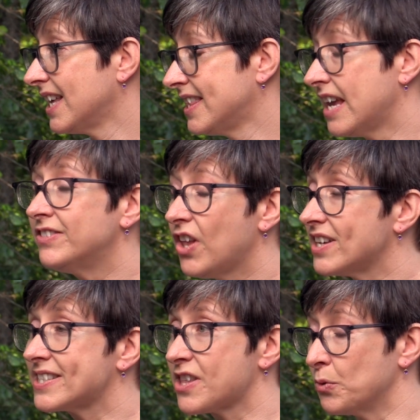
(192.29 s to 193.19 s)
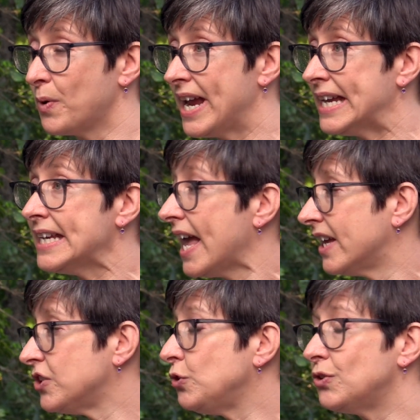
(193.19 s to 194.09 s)
they've lost their way
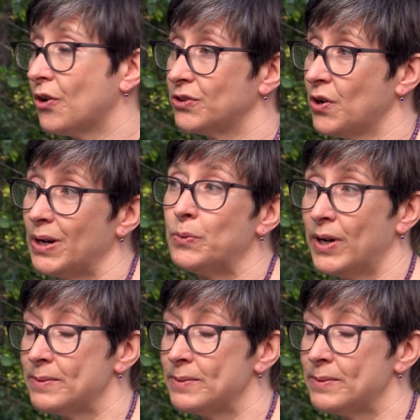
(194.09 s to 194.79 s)
and you don't know at mm-hmm.